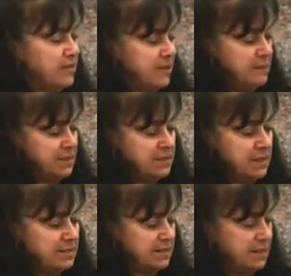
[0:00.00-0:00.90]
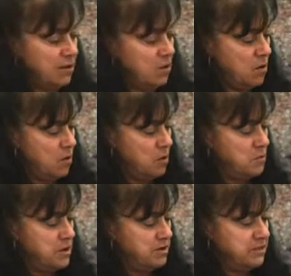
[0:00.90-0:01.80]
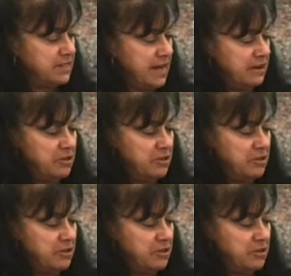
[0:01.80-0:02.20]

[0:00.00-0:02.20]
that means they dig a home down